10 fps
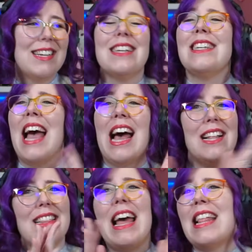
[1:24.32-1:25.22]
Yeah,
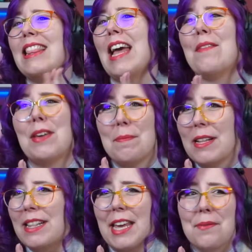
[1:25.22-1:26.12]
let Levy
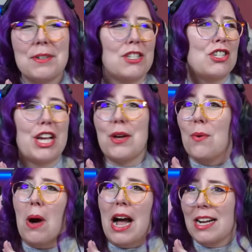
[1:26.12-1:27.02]
believe what she
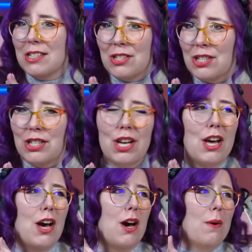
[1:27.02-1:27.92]
wants
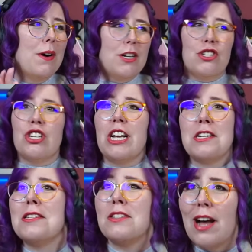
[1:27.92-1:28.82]
to. She
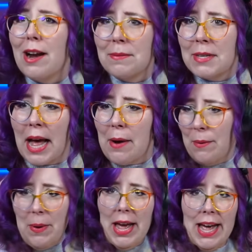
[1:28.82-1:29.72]
deserves that
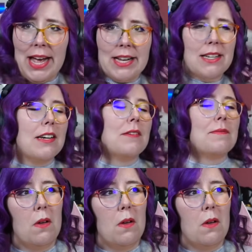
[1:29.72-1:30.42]
win.